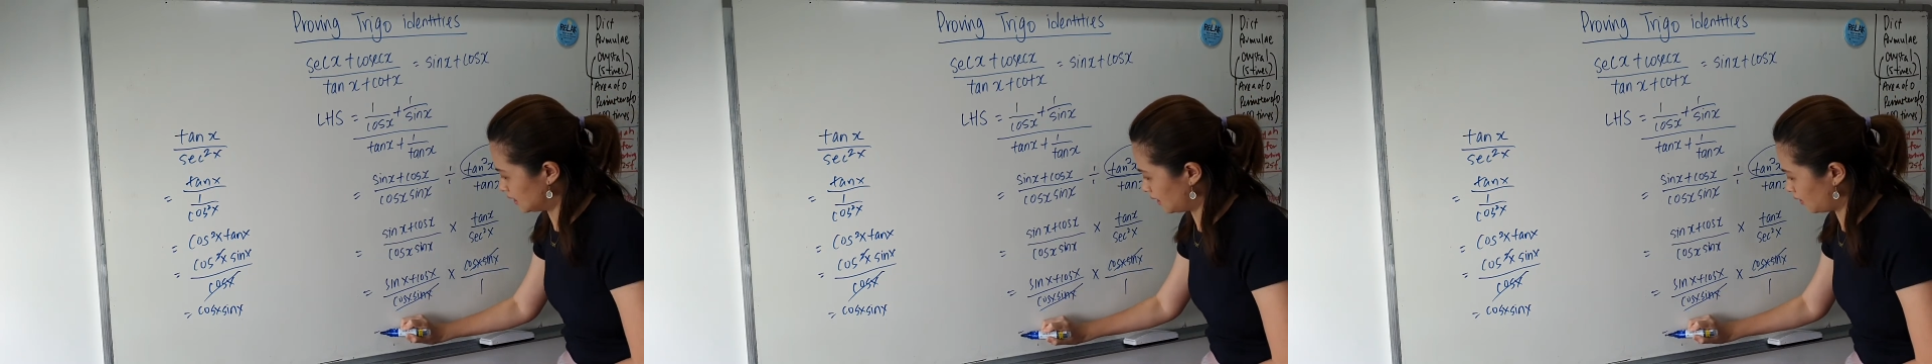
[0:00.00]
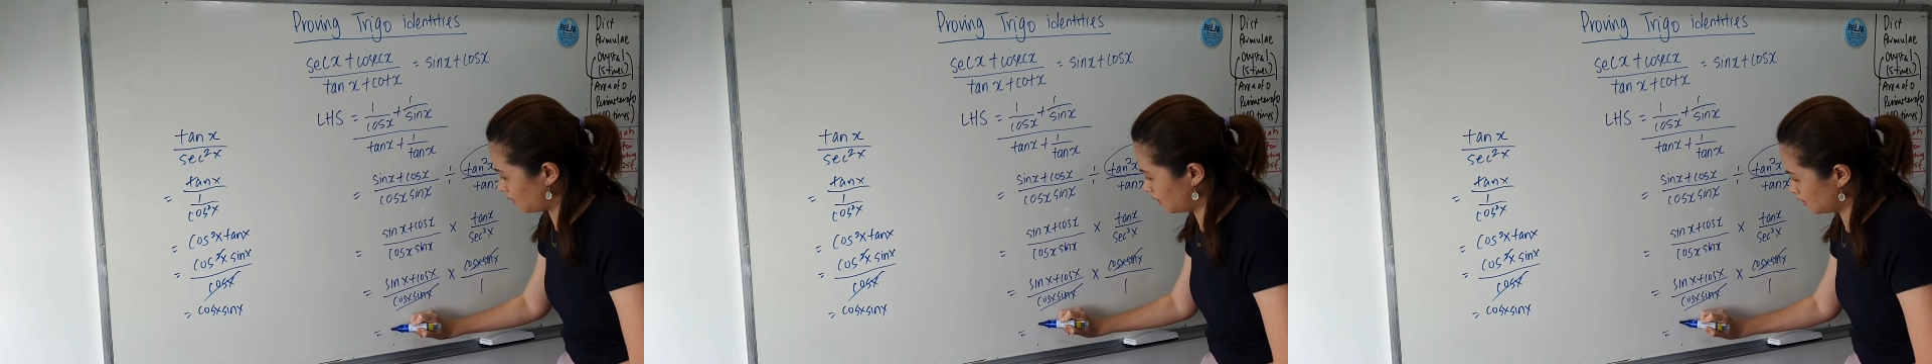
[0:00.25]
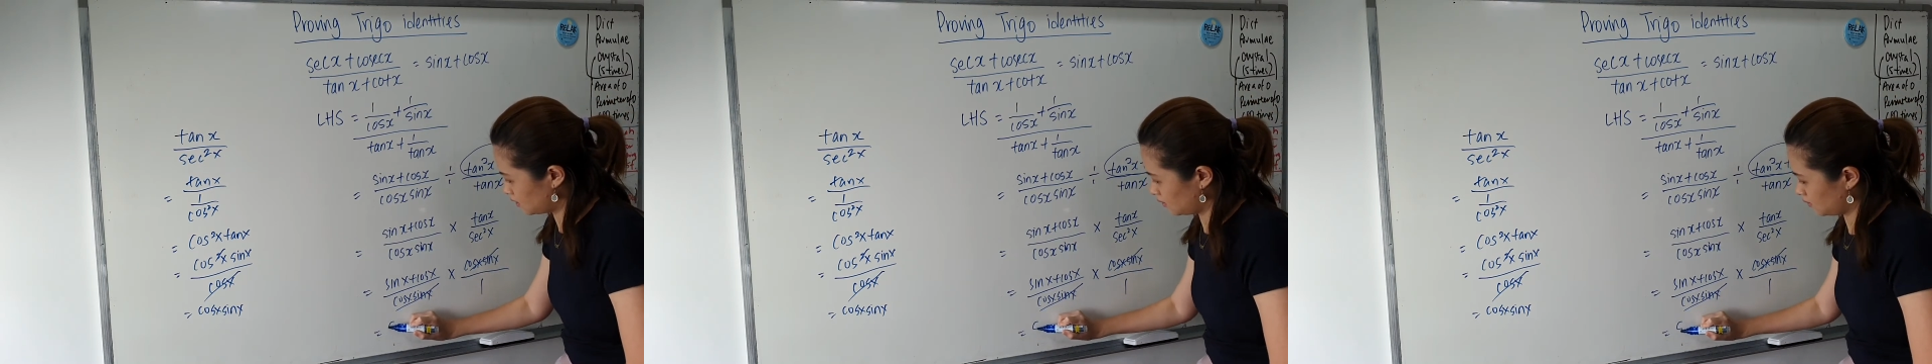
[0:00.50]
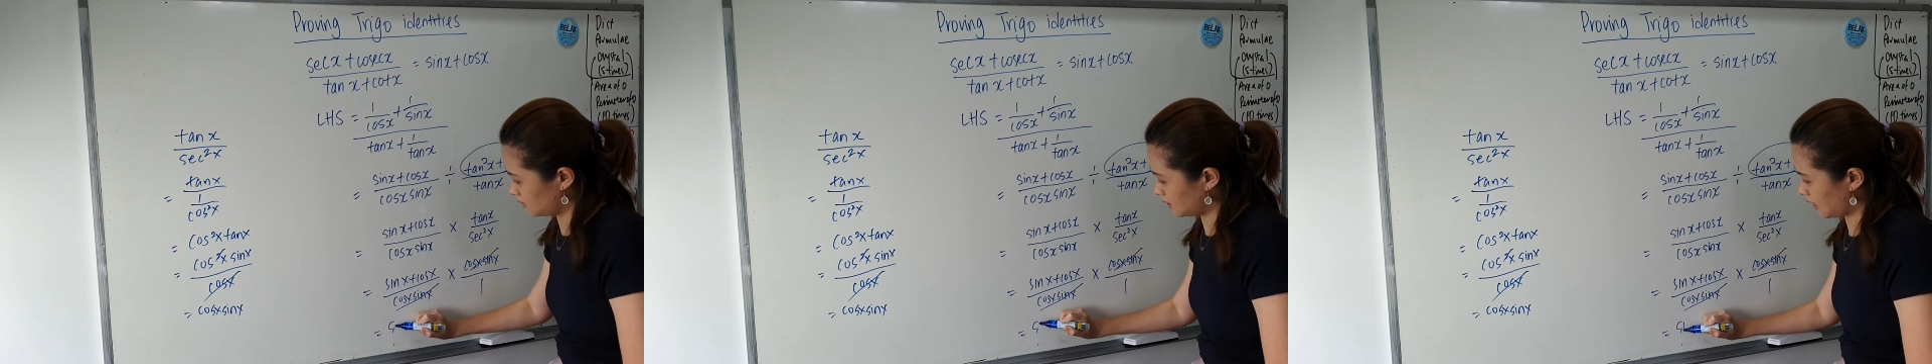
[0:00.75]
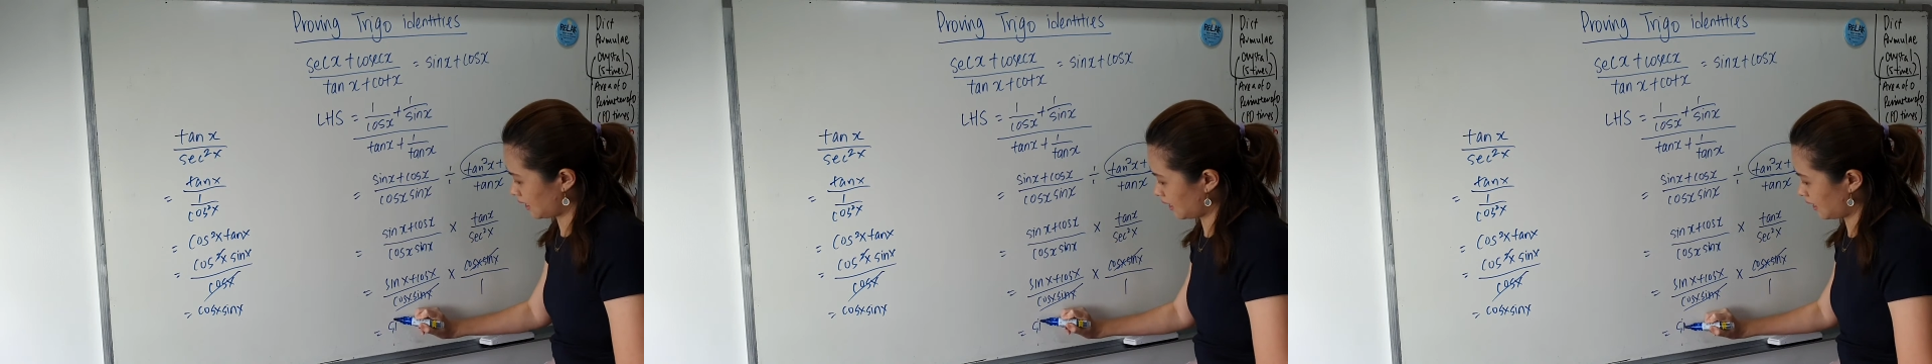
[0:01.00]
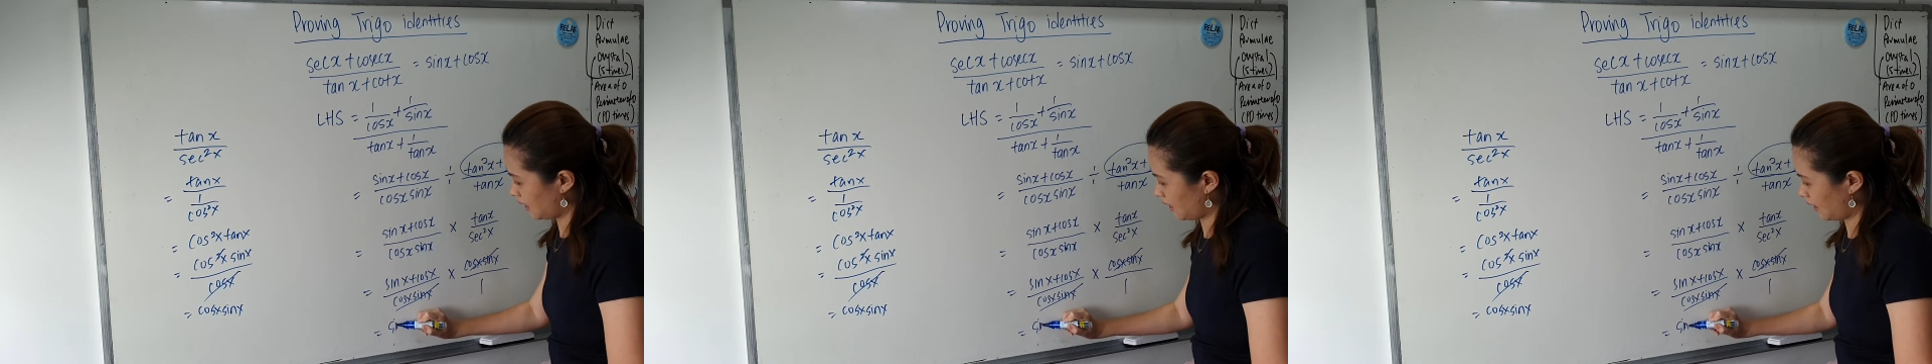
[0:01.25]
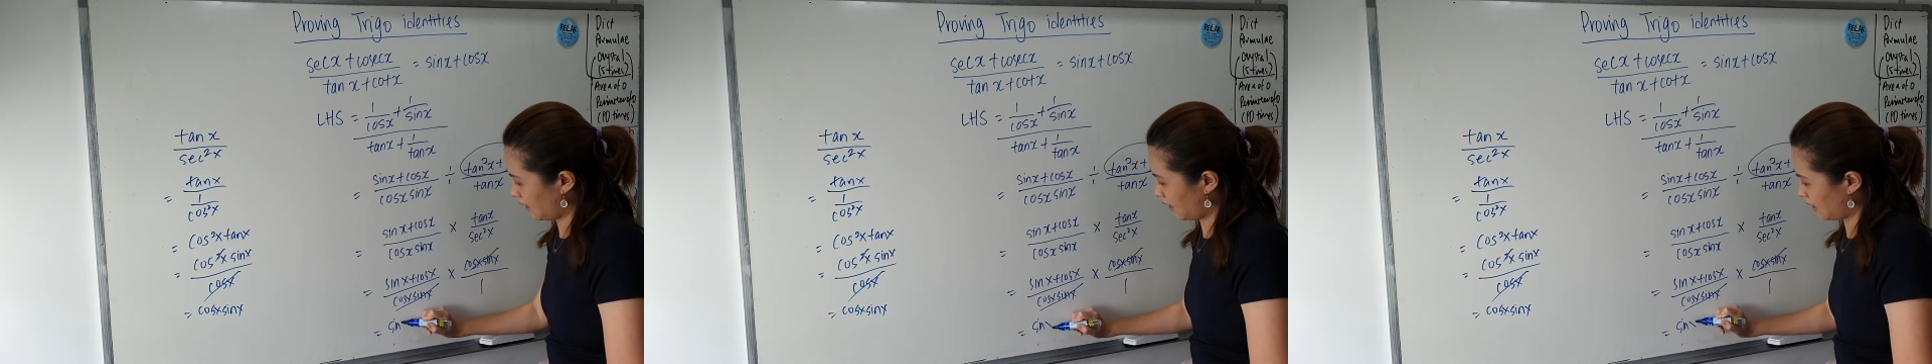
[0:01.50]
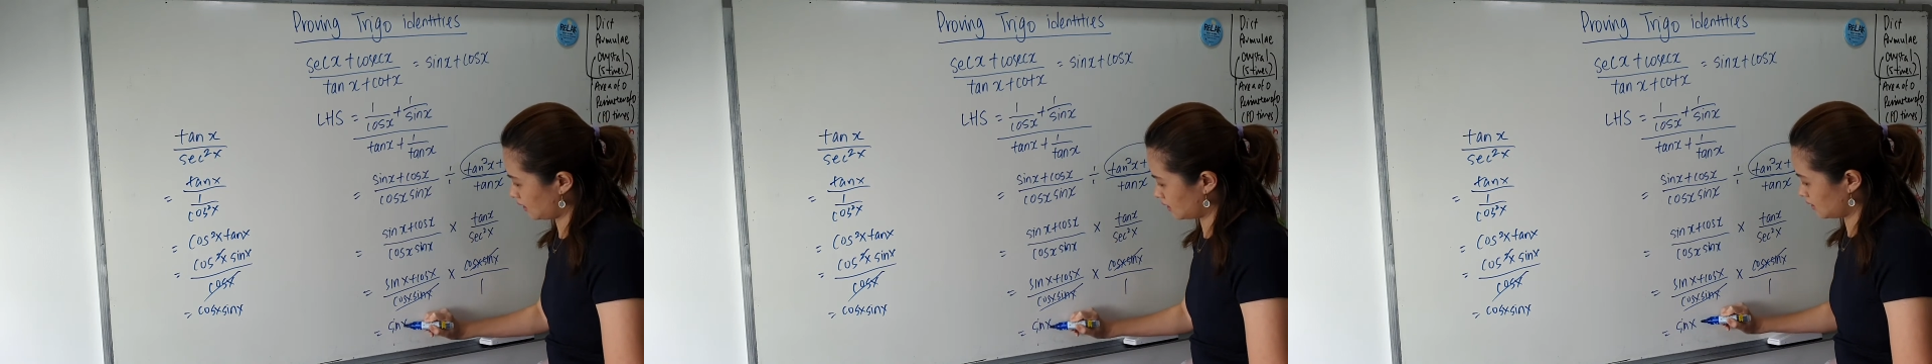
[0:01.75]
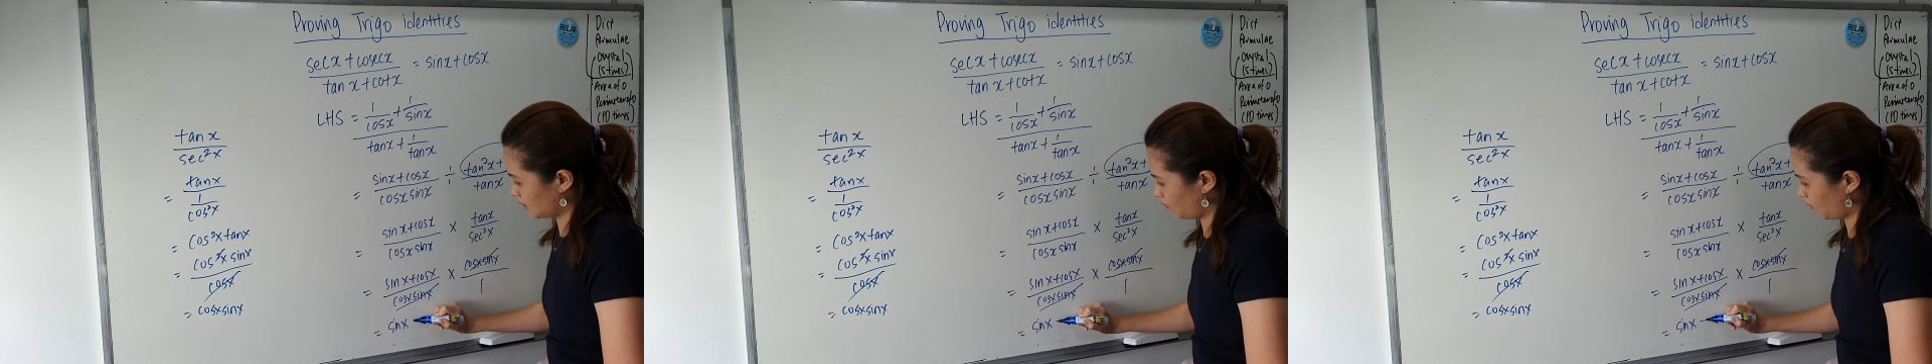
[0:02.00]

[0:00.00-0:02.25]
equals to sine x